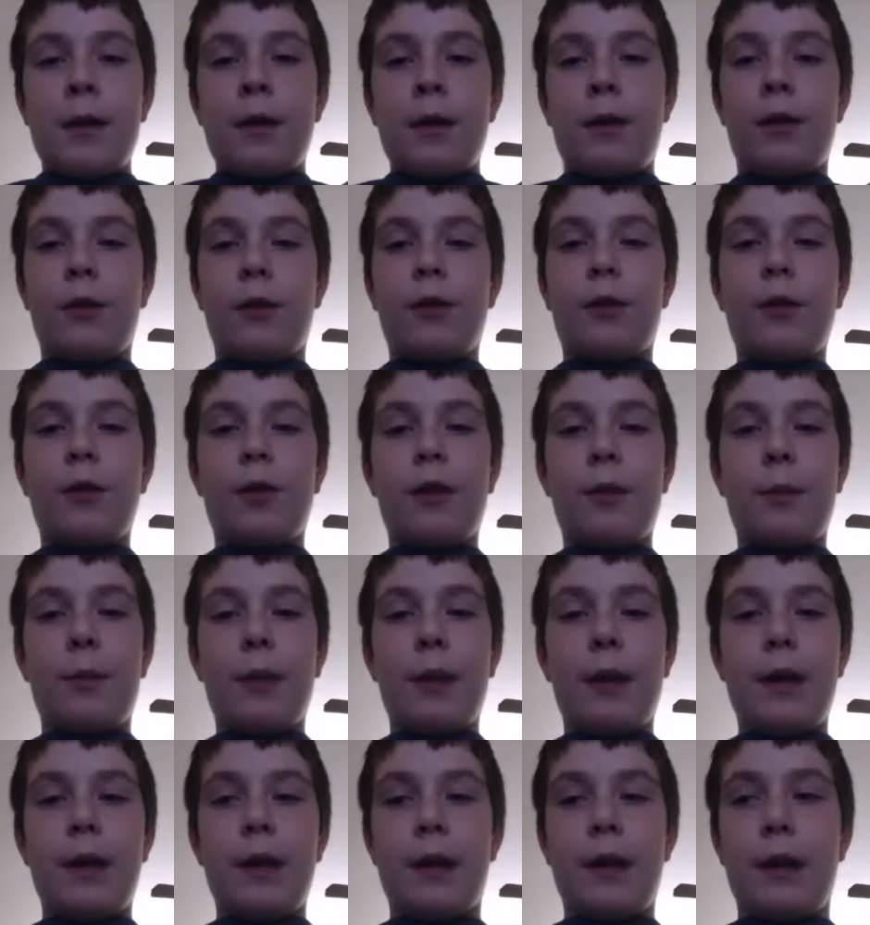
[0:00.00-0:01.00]
there's going to
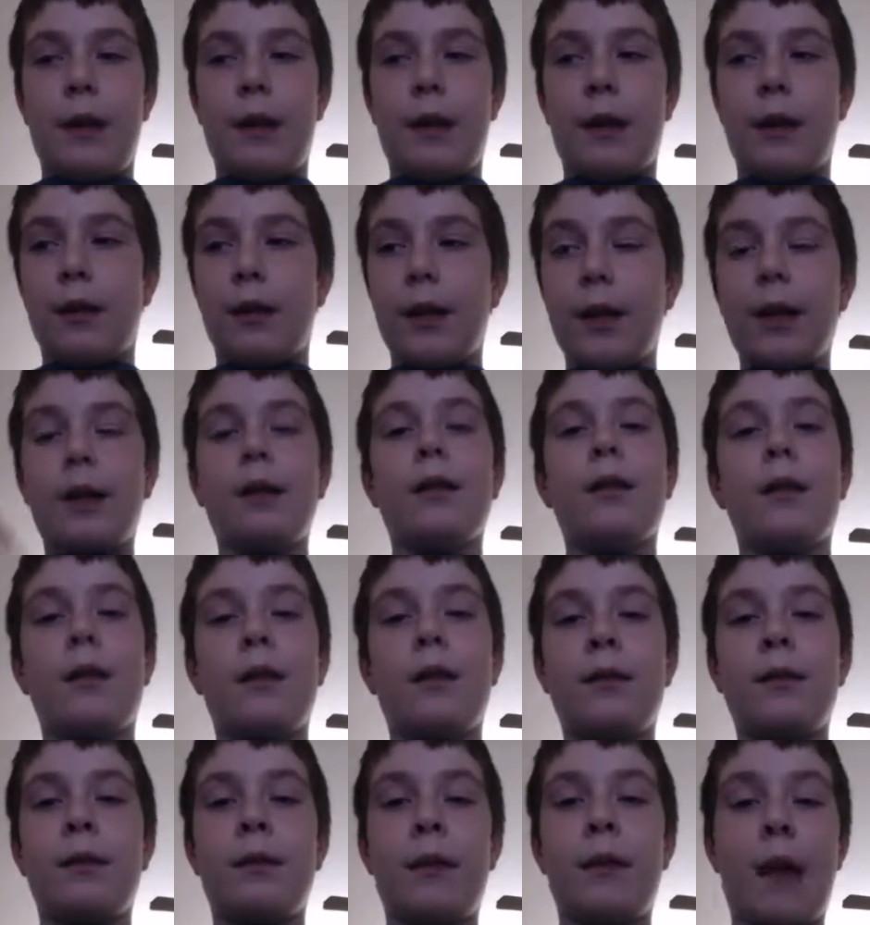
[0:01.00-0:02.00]
be a link
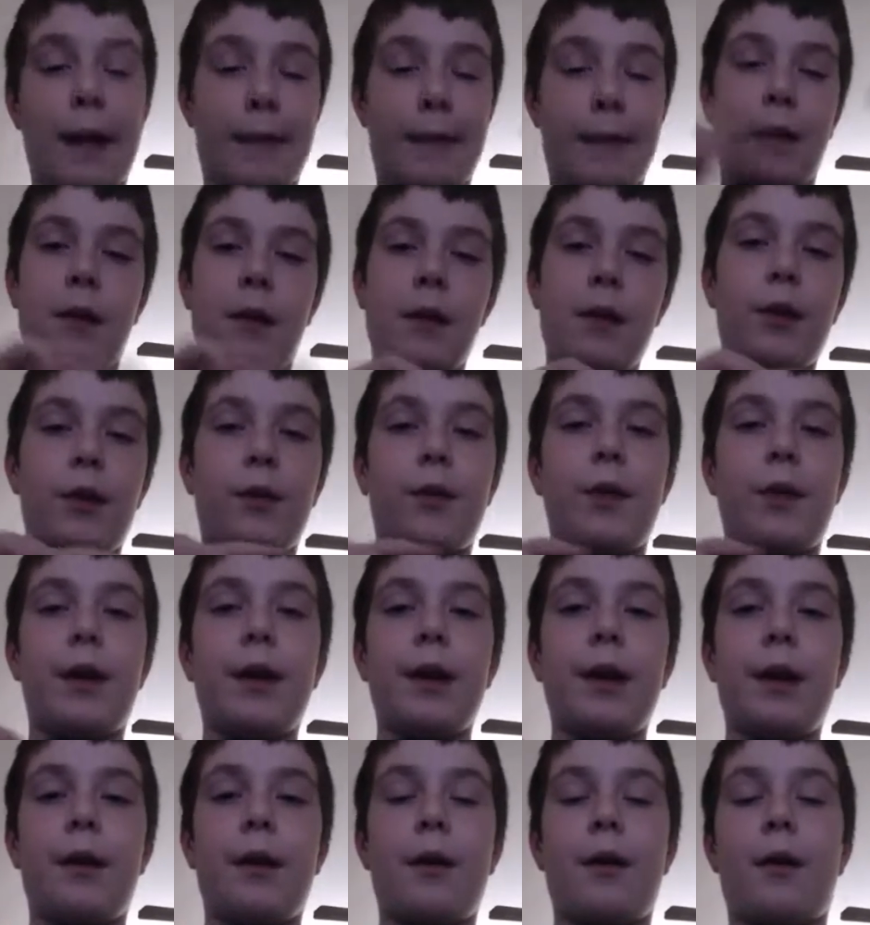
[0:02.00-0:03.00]
in, at the end of this
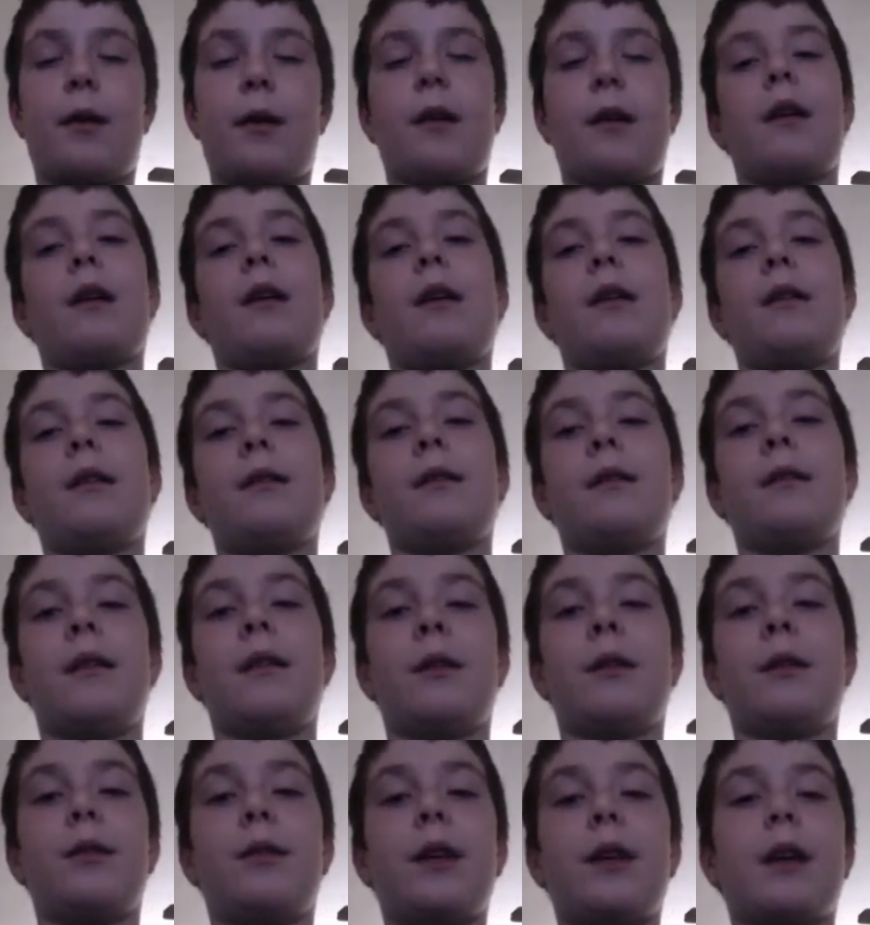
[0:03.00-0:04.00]
video, and
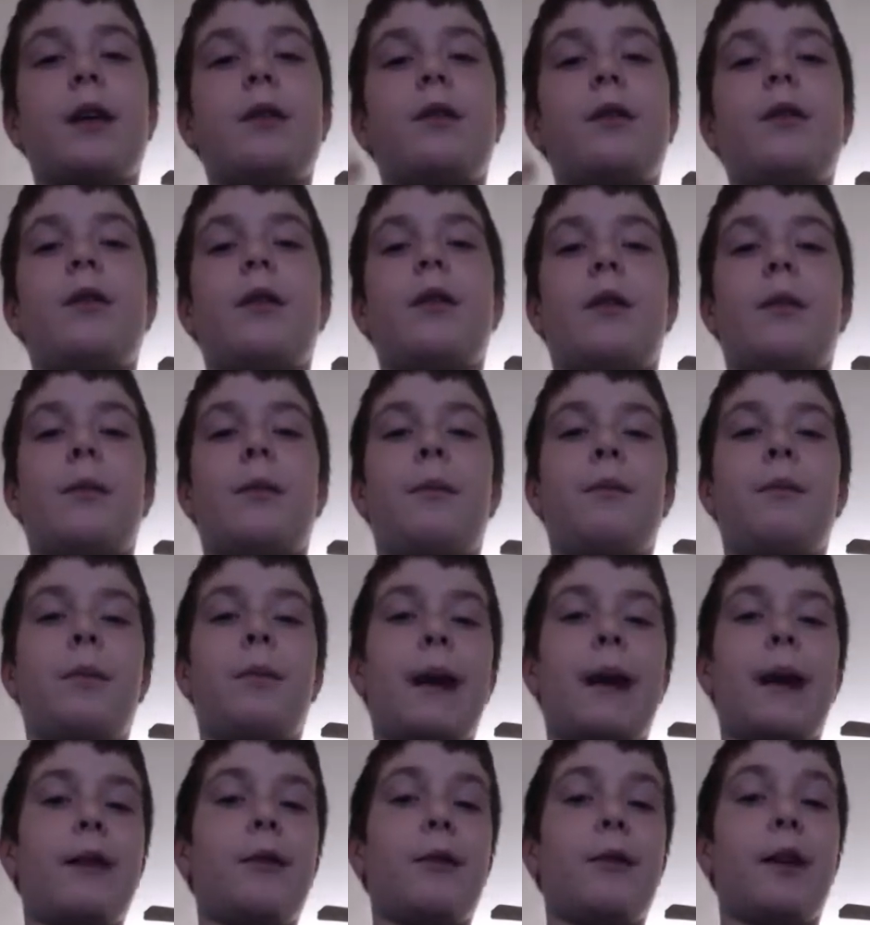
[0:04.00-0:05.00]
it'll take you to the
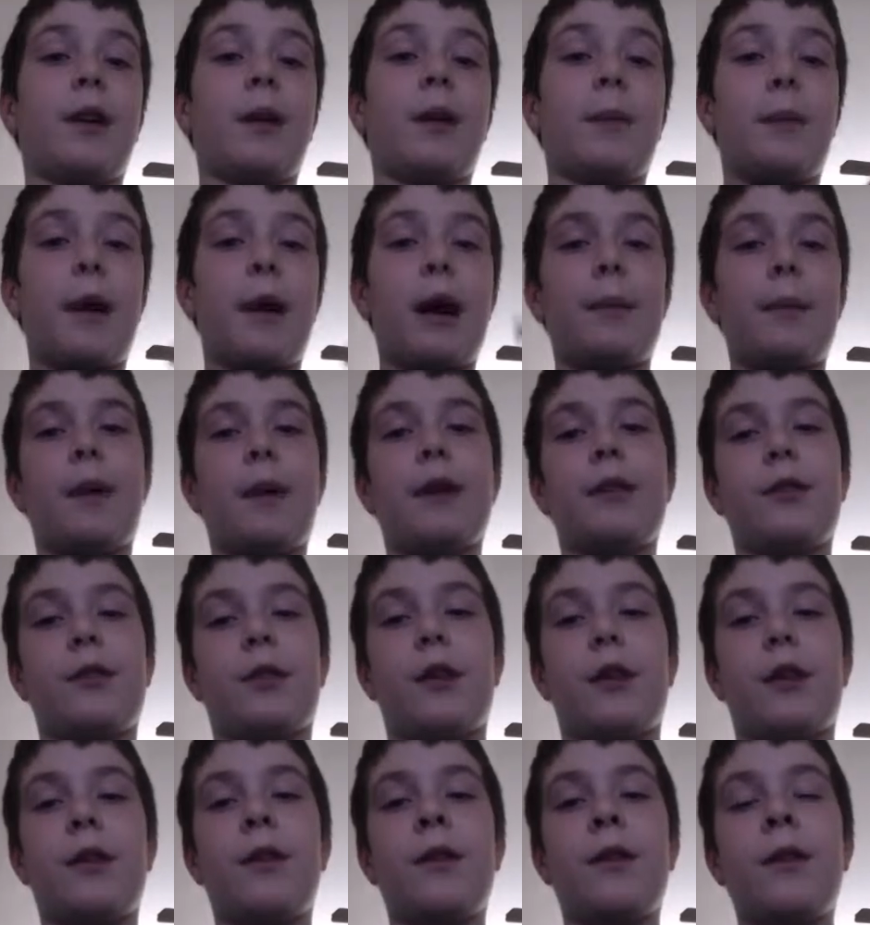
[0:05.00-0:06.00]
page where you can buy my
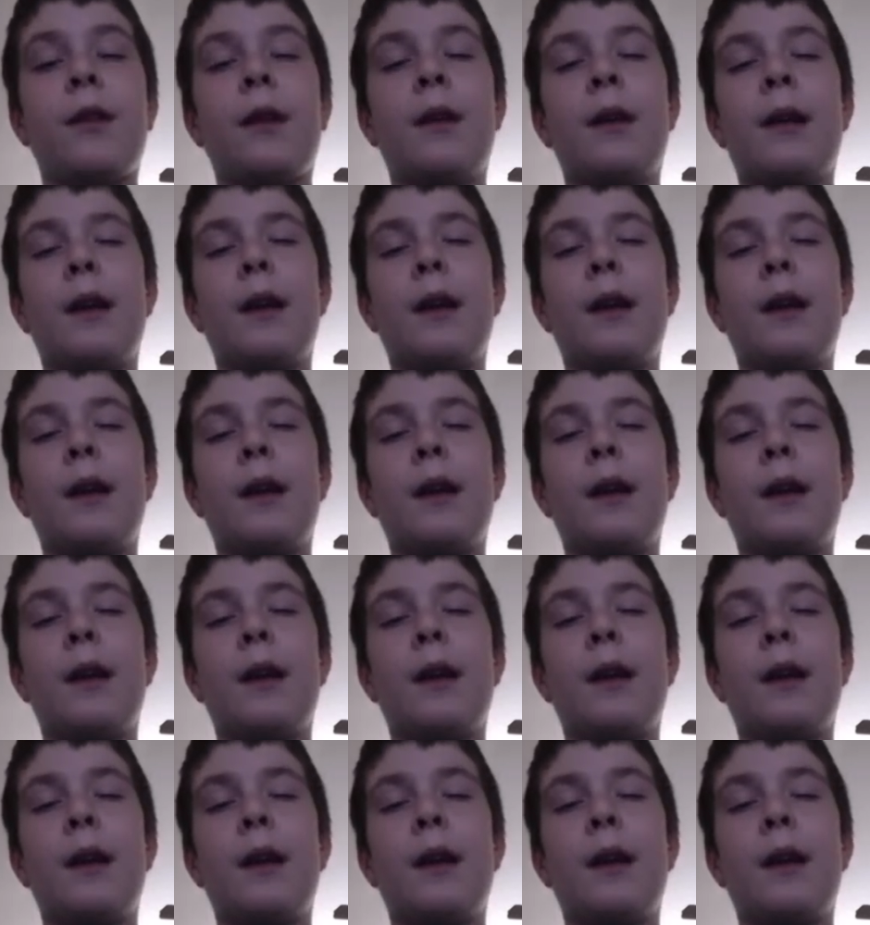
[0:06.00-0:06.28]
shirts.